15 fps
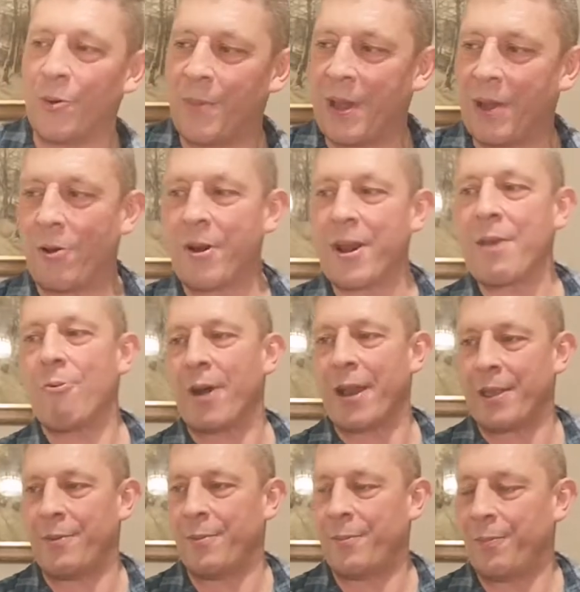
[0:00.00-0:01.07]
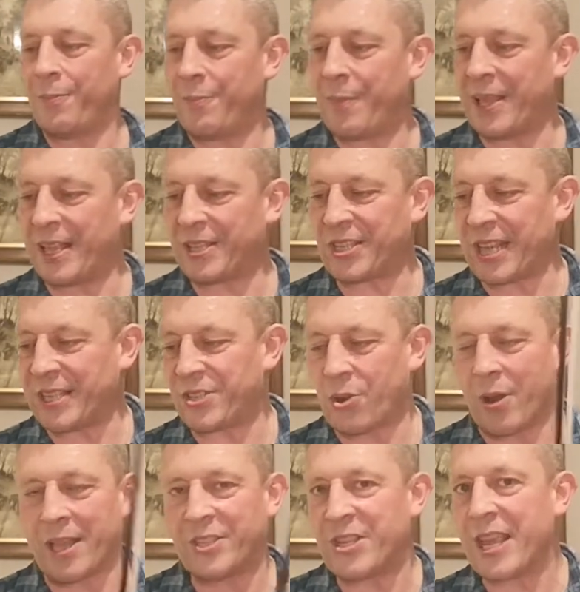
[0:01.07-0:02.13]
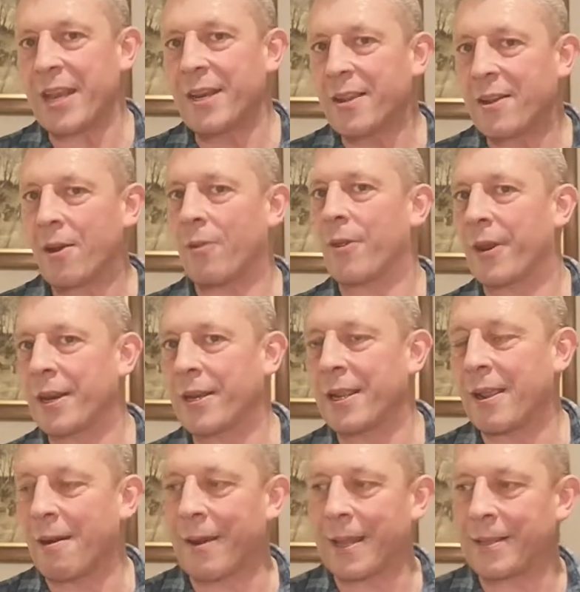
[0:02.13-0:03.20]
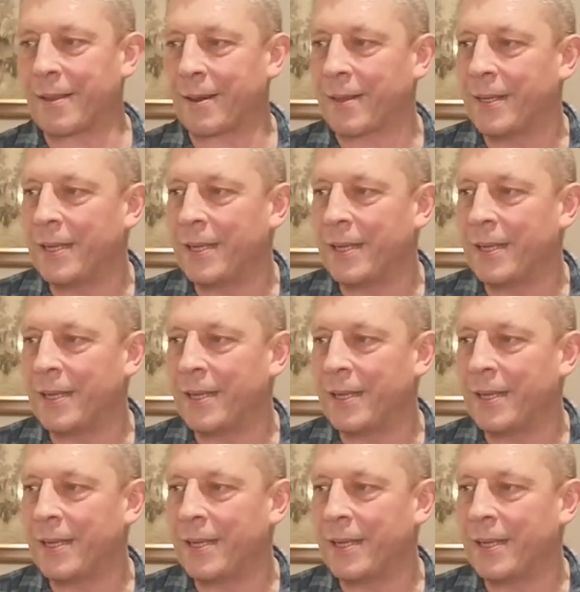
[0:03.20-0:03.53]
But anyway, it's got its own colour and character.